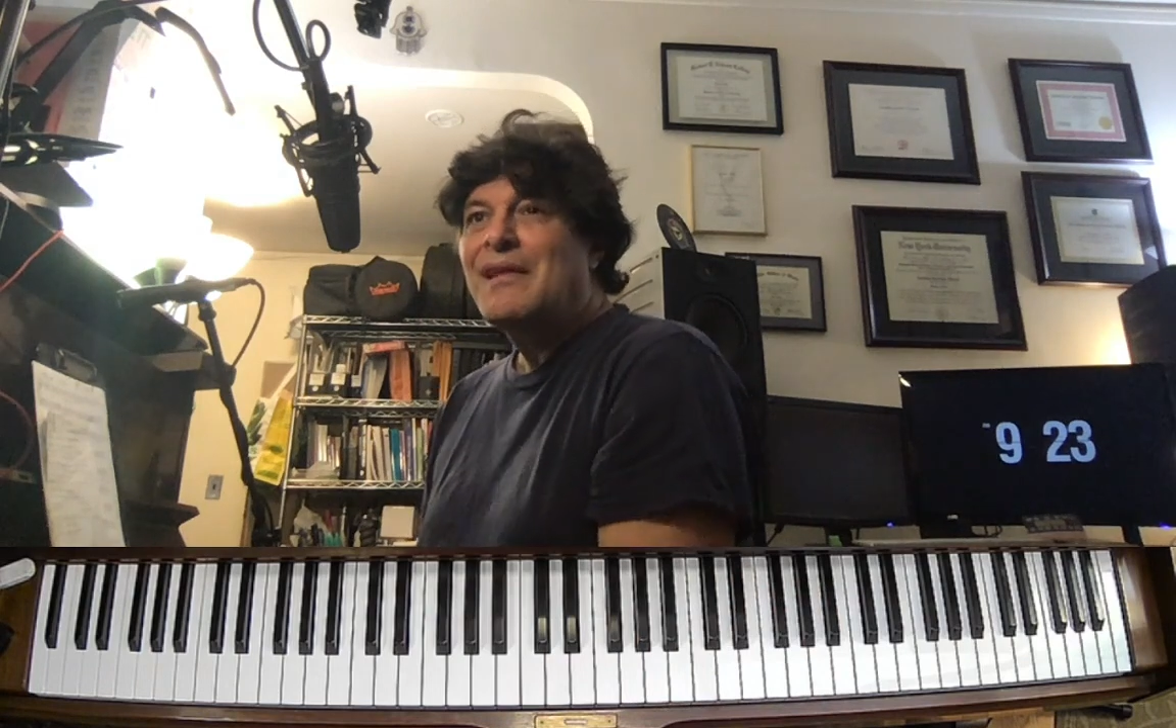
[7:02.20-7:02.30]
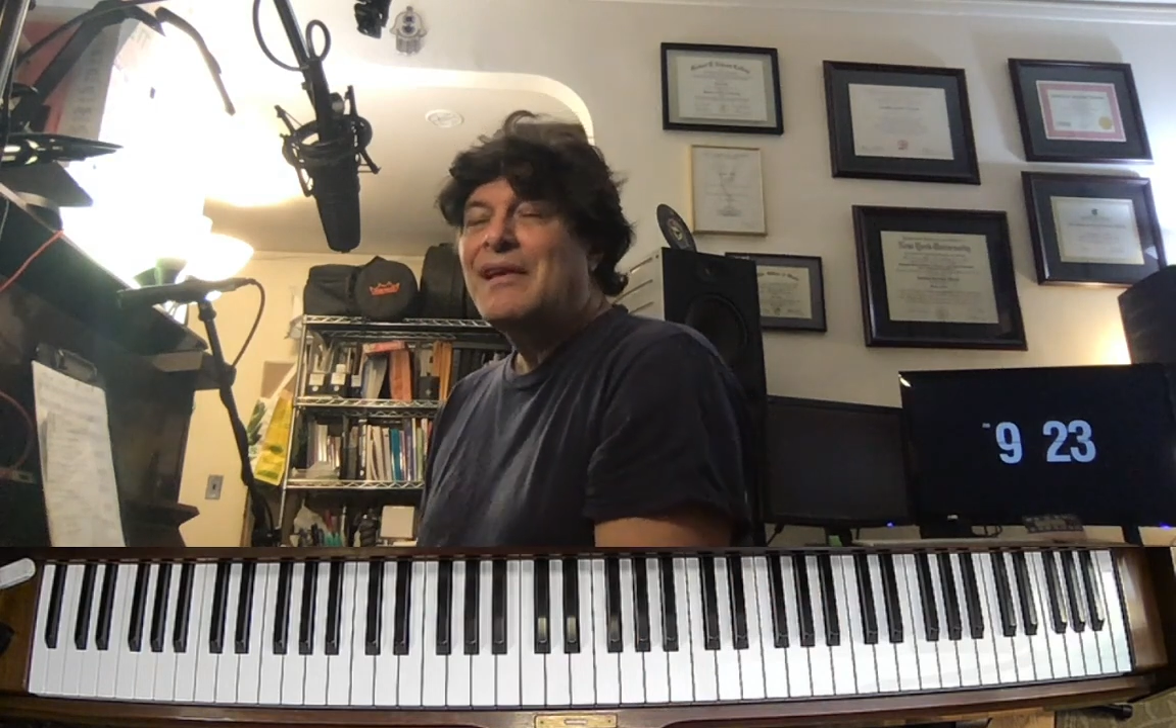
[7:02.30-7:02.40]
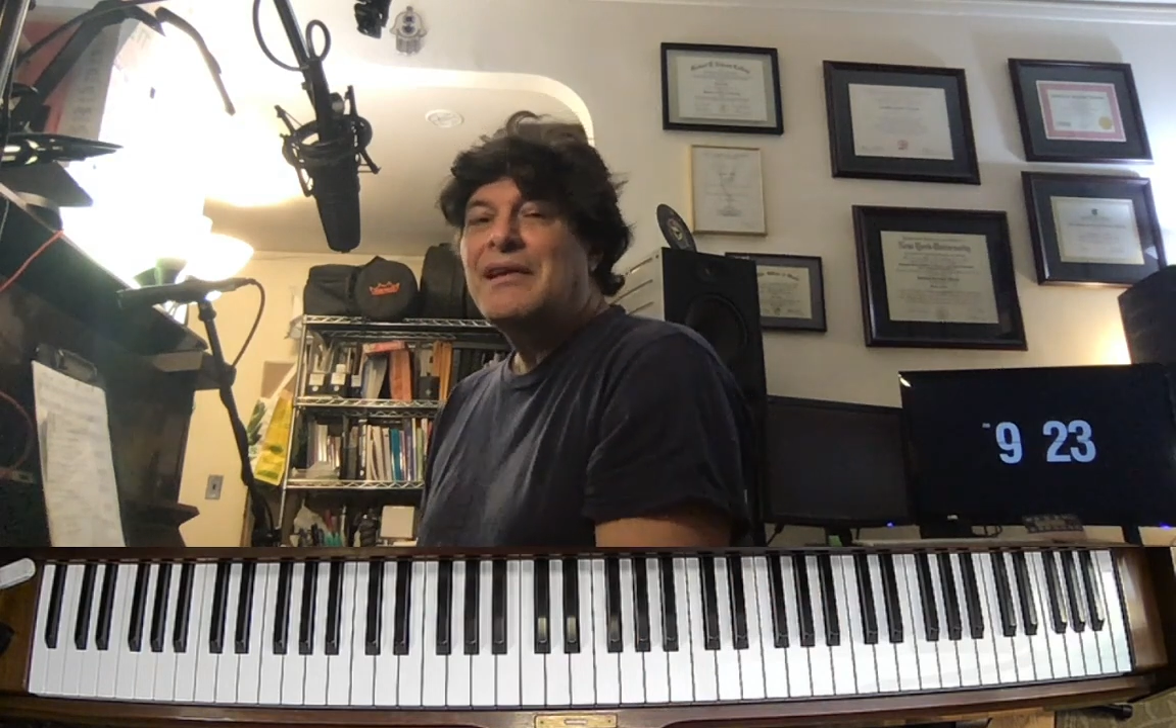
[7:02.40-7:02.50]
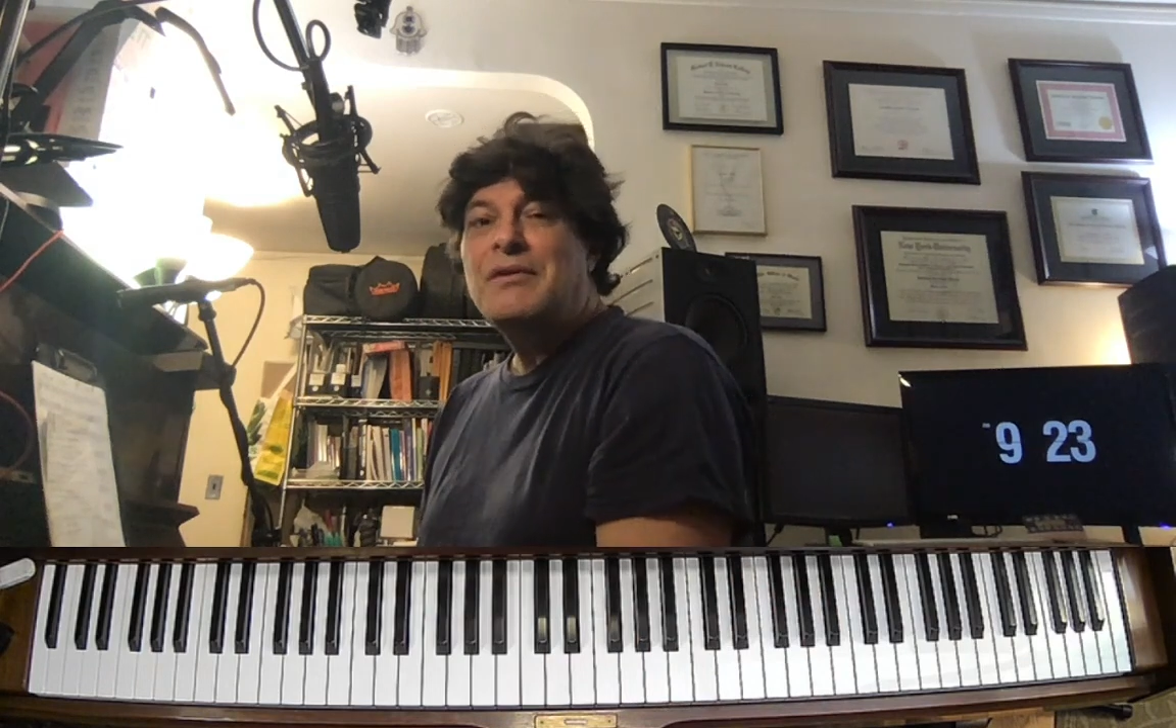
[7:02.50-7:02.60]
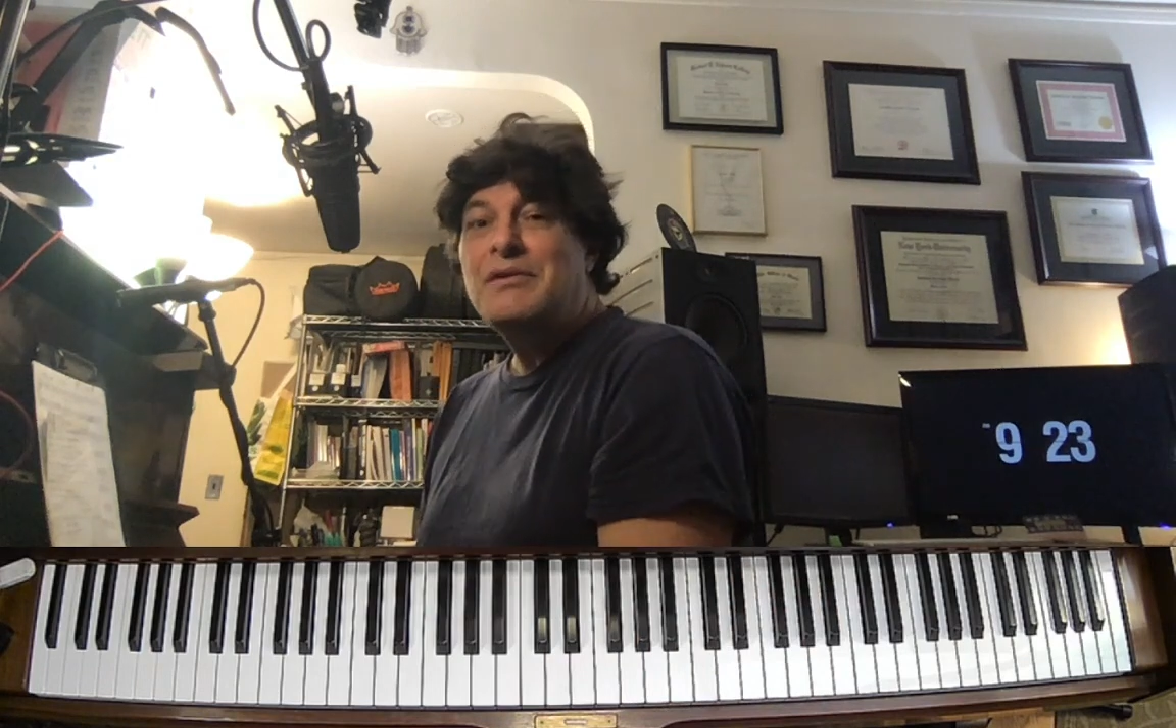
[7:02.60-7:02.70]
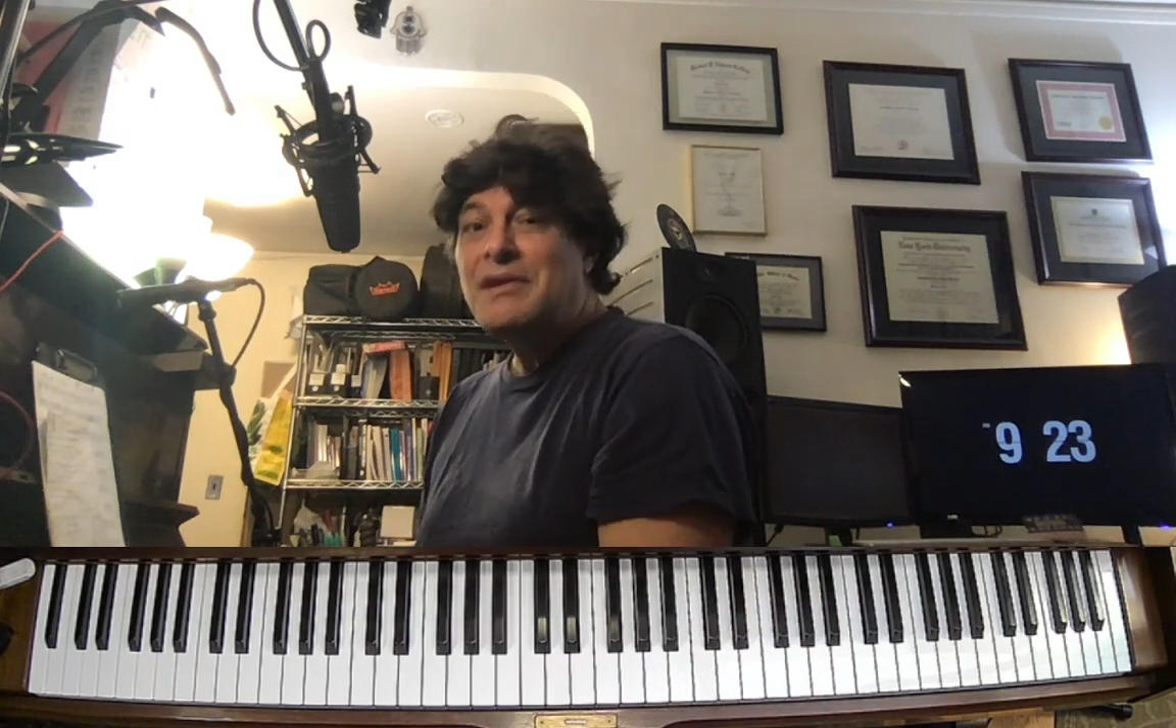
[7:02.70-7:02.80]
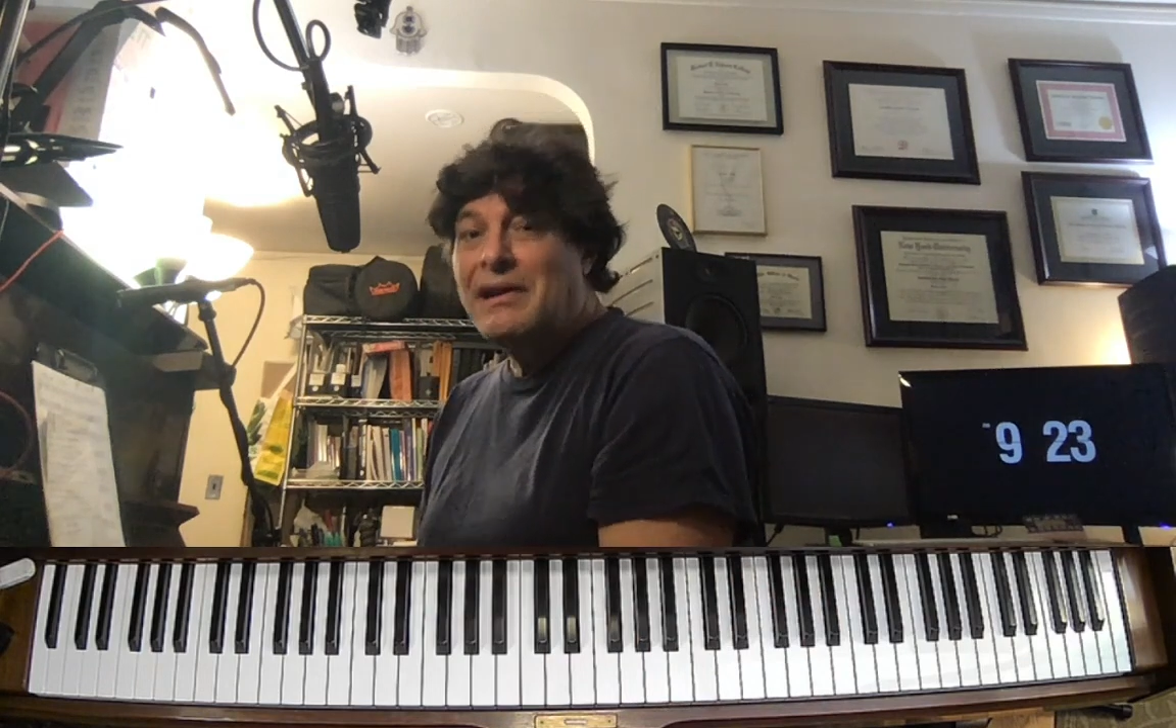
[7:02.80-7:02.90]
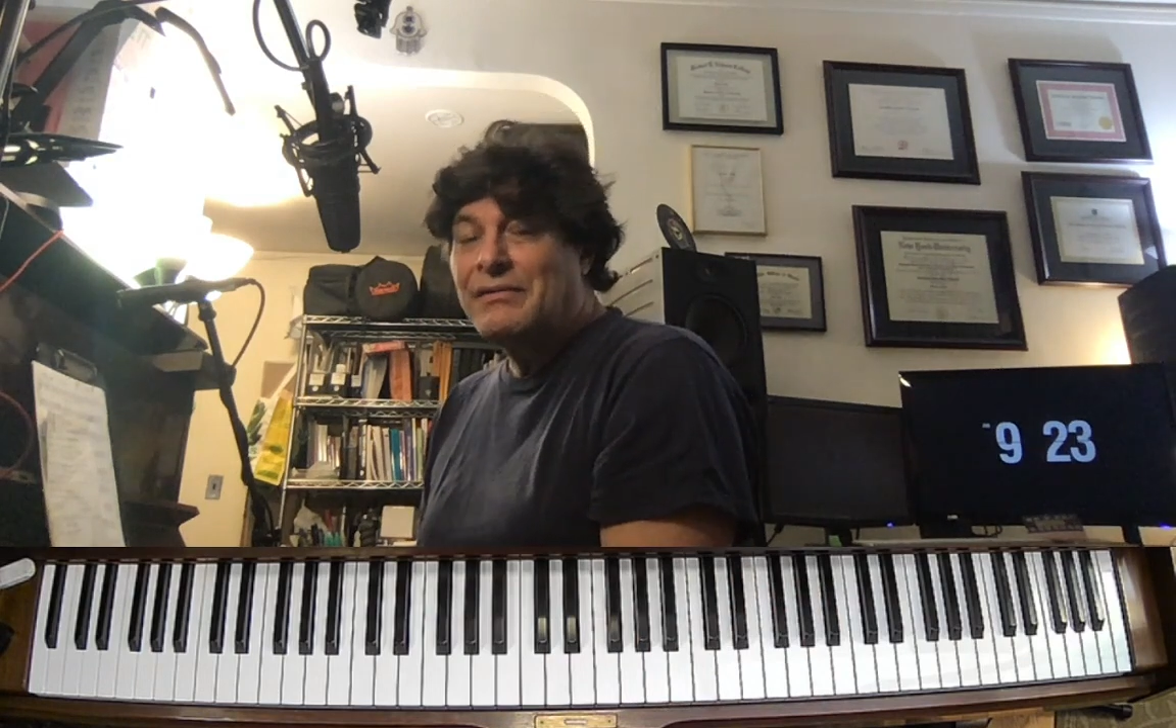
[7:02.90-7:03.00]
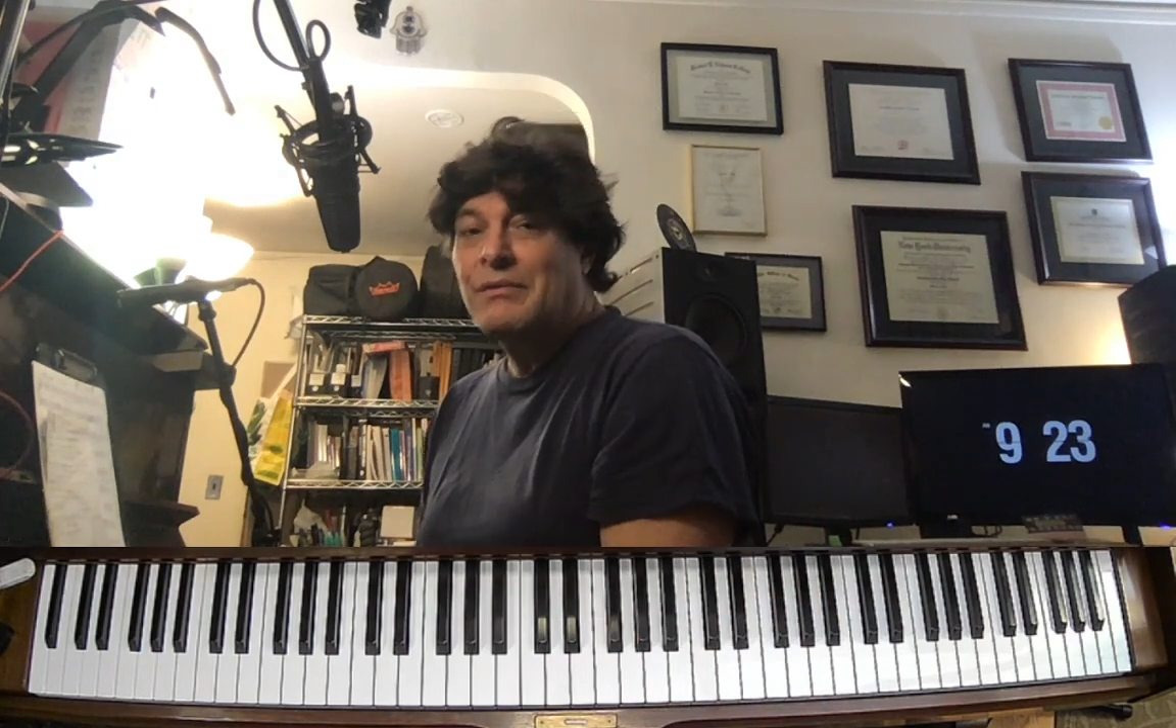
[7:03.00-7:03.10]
you never